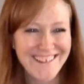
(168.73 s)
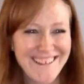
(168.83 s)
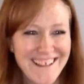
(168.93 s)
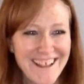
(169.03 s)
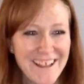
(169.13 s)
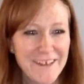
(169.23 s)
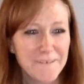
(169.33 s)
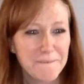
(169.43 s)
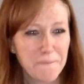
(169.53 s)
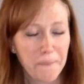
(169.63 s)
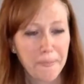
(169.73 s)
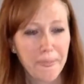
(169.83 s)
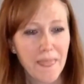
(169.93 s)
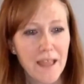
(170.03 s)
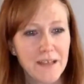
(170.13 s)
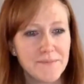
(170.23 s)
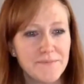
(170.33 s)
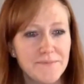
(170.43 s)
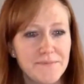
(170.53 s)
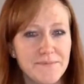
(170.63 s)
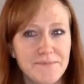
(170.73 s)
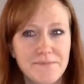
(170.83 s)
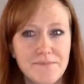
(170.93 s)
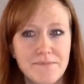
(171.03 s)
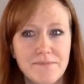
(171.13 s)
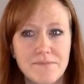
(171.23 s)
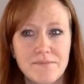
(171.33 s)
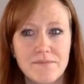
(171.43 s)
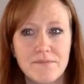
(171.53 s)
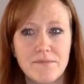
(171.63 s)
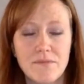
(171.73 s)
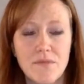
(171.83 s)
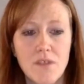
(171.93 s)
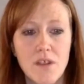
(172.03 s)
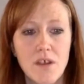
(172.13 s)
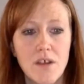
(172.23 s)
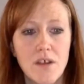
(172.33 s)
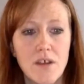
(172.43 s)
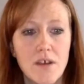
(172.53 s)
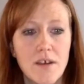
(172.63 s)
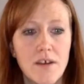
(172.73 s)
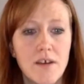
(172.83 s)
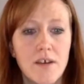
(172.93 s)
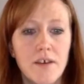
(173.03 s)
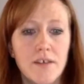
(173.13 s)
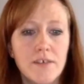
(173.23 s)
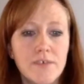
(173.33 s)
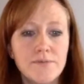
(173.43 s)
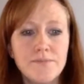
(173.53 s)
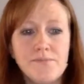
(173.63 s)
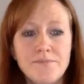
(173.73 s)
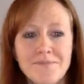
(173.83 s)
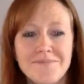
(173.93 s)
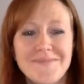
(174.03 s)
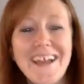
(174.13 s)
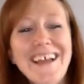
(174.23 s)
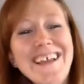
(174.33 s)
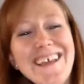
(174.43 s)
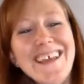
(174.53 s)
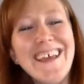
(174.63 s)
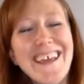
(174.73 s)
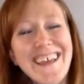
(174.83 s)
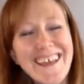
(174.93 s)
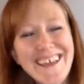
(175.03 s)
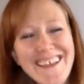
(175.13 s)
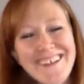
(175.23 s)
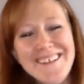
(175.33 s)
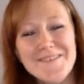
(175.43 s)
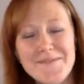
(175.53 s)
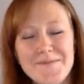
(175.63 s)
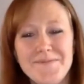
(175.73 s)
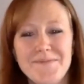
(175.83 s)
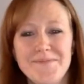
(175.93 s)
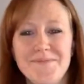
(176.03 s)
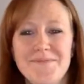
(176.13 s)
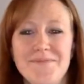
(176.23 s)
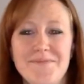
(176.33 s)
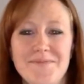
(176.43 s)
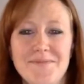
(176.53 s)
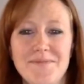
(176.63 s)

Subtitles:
(not speaking)